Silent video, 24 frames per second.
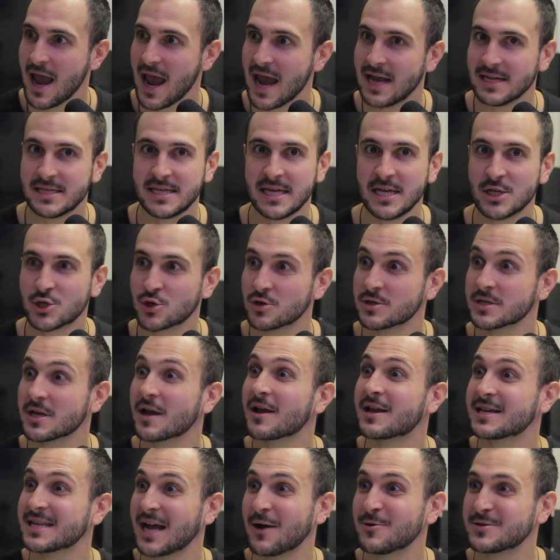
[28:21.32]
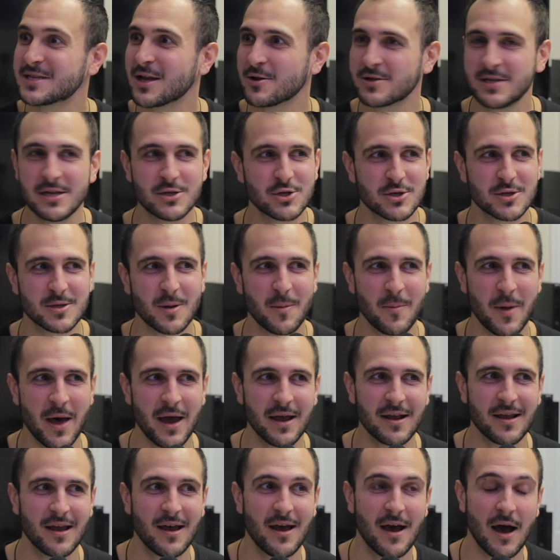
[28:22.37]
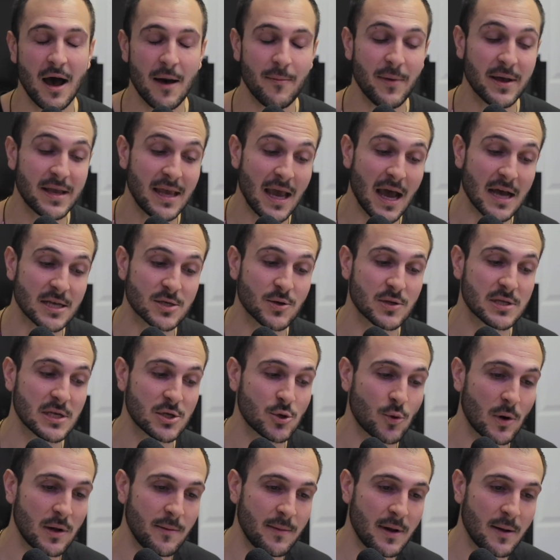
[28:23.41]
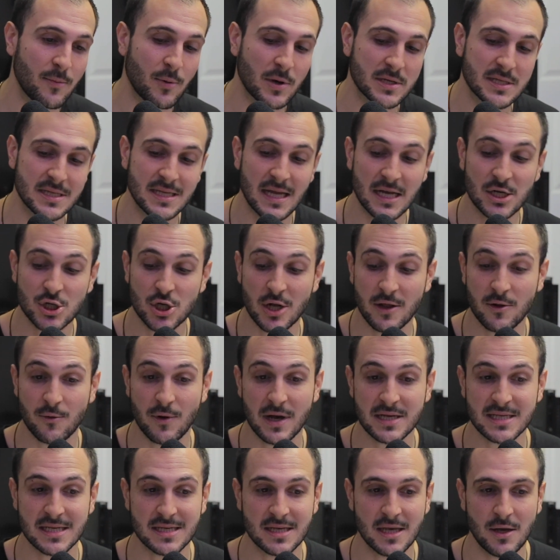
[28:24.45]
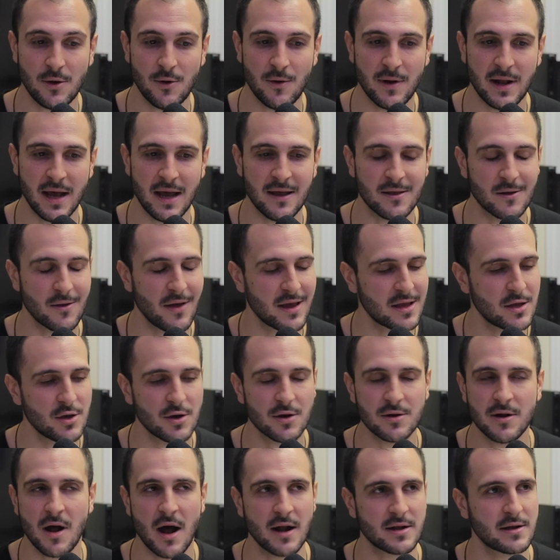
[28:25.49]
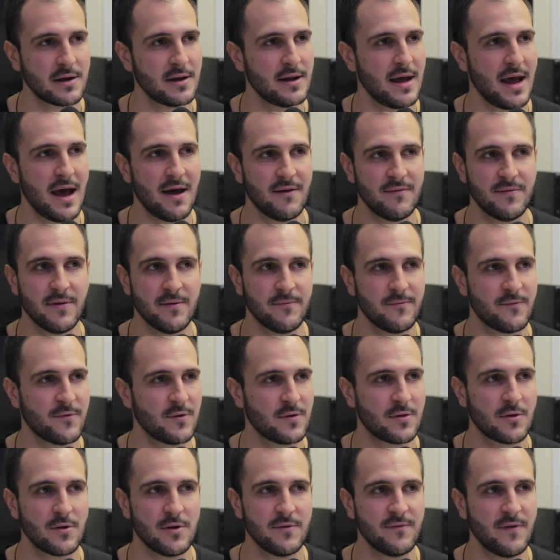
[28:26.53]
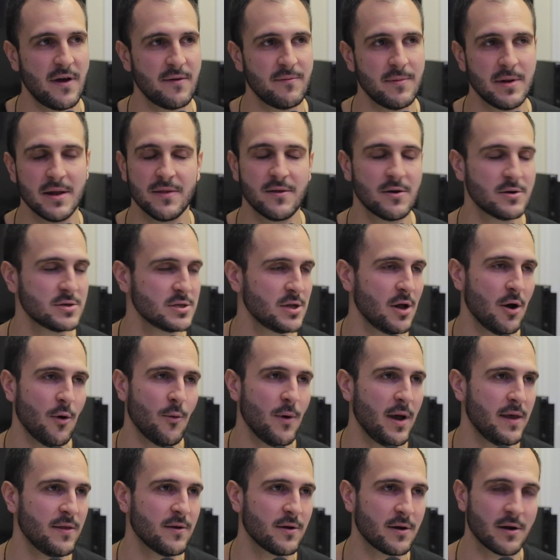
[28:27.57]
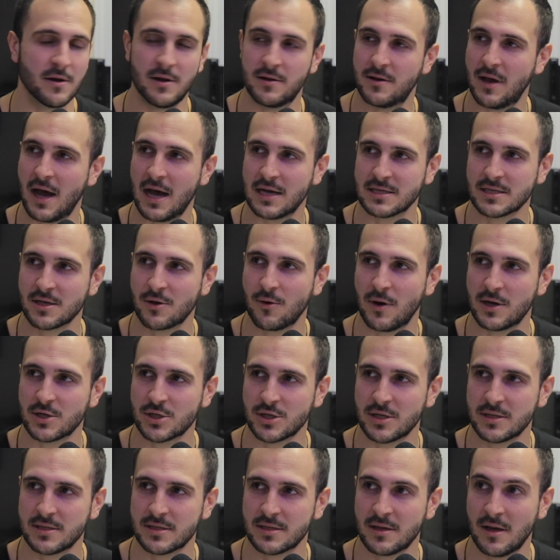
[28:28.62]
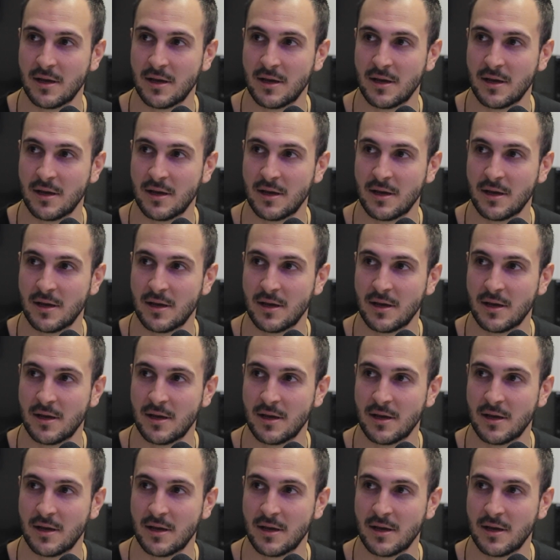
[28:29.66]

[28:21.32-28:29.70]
And teachers, because I always tell teachers, I'm like, yeah, so it's a 20-minute presentation and the rest is Q&A. They're like, you're not going to have them for 35 minutes. There's no way they're going to ask the questions.